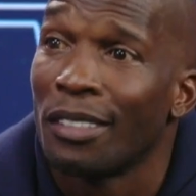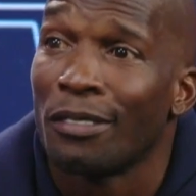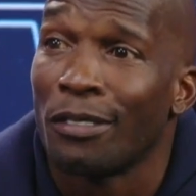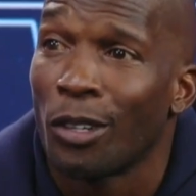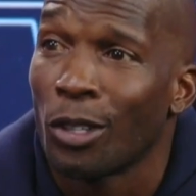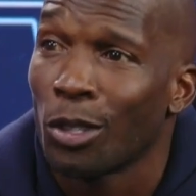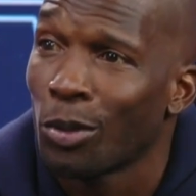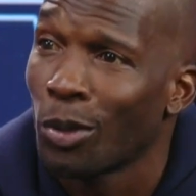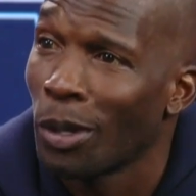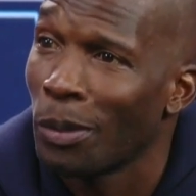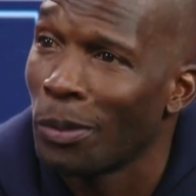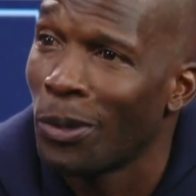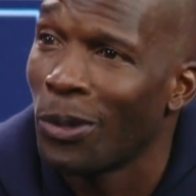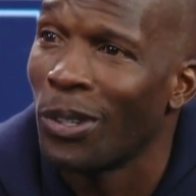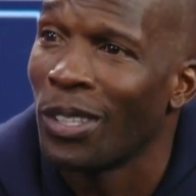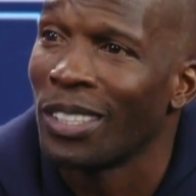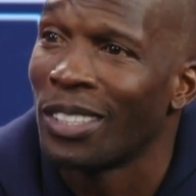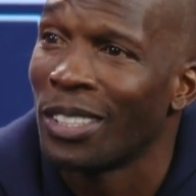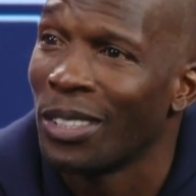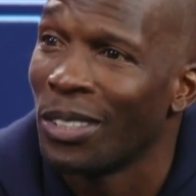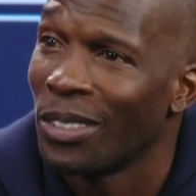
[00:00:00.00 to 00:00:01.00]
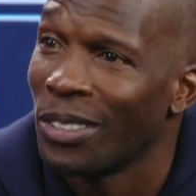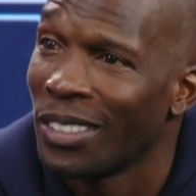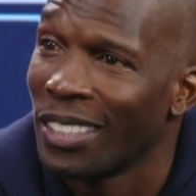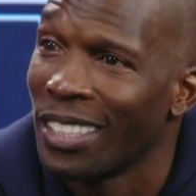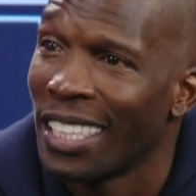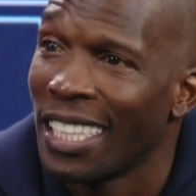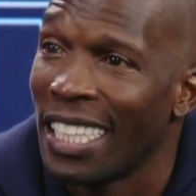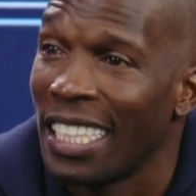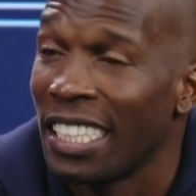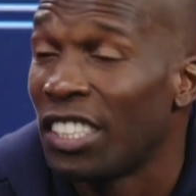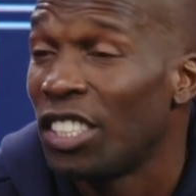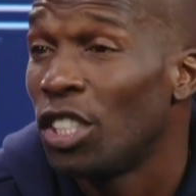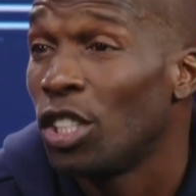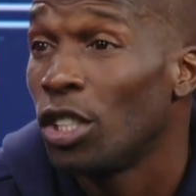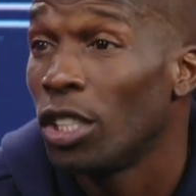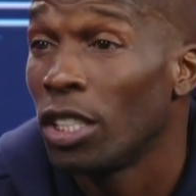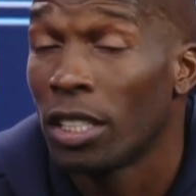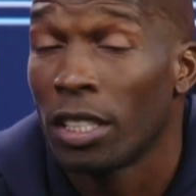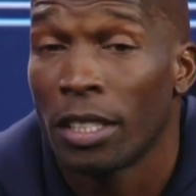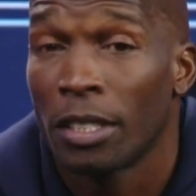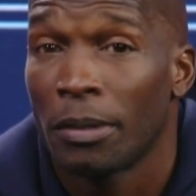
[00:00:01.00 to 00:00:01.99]
First one I'm going to. Wow. And
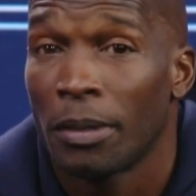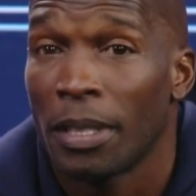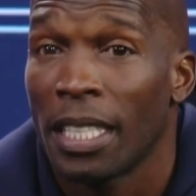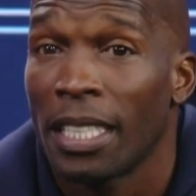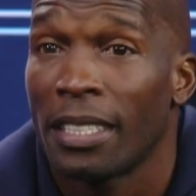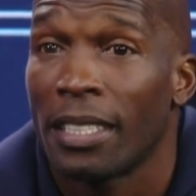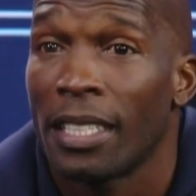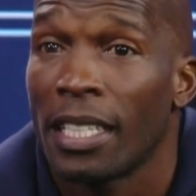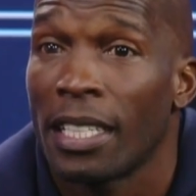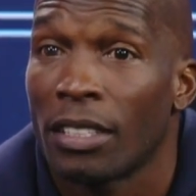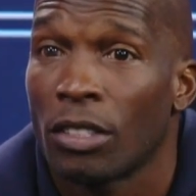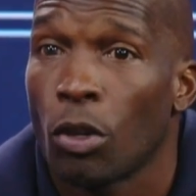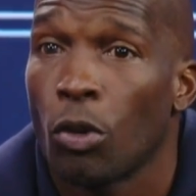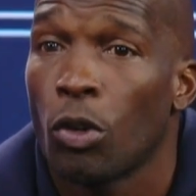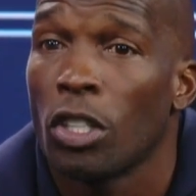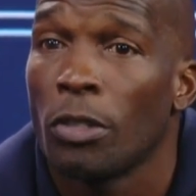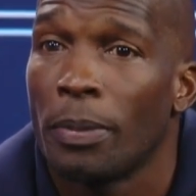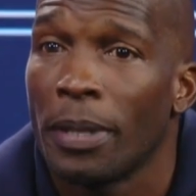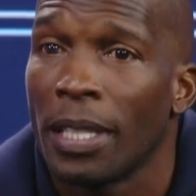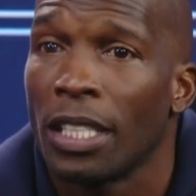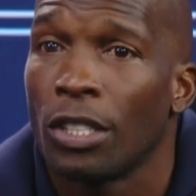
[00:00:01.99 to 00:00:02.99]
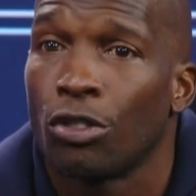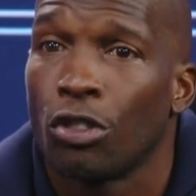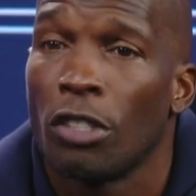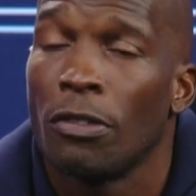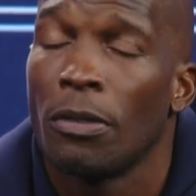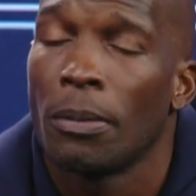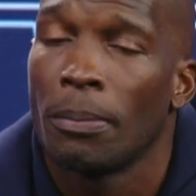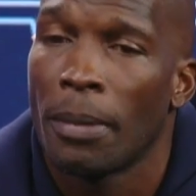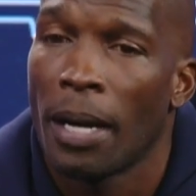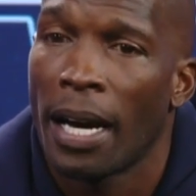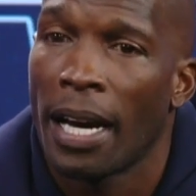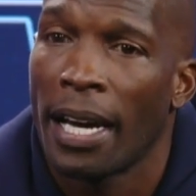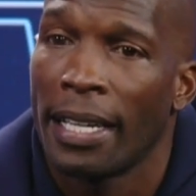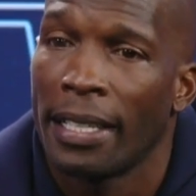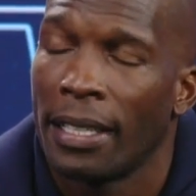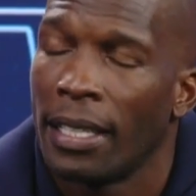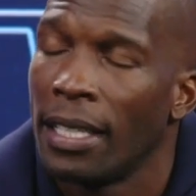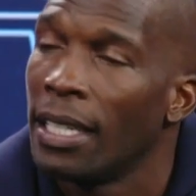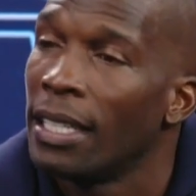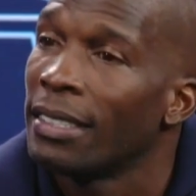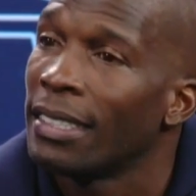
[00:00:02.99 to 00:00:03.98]
it's always been a dream of mine
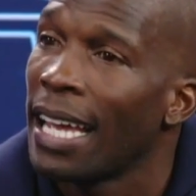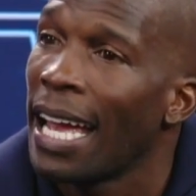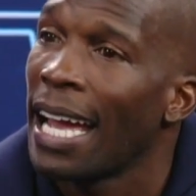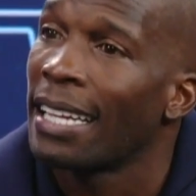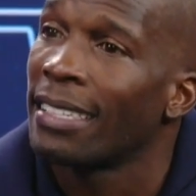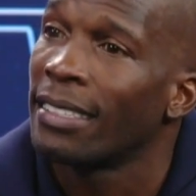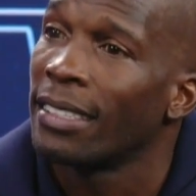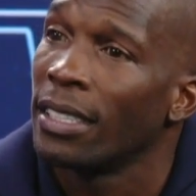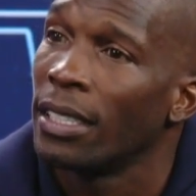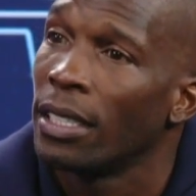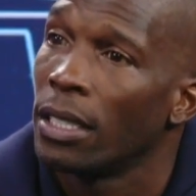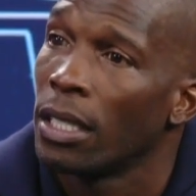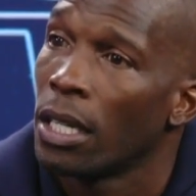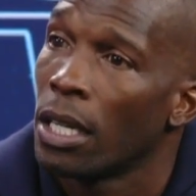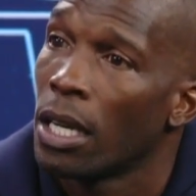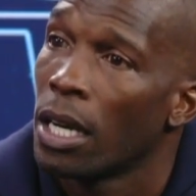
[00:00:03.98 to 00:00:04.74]
to actually